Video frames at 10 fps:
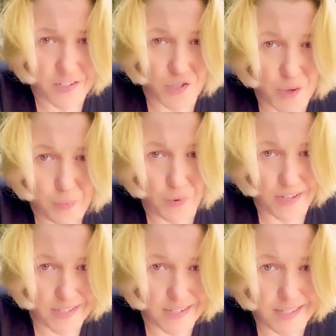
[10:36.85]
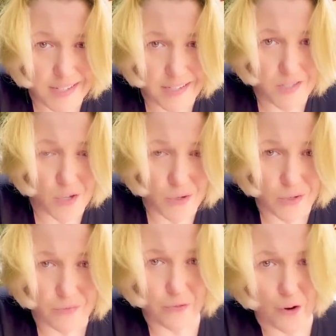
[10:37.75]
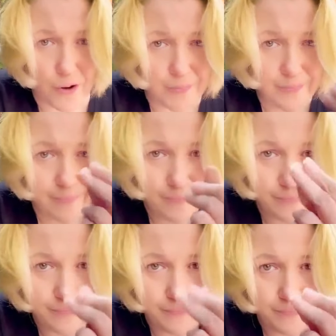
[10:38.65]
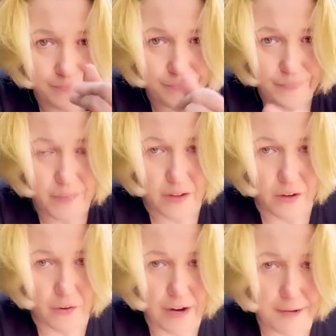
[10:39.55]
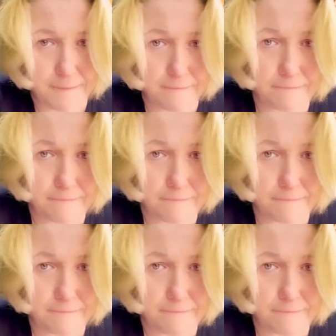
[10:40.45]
Trump presidency is good for, all right?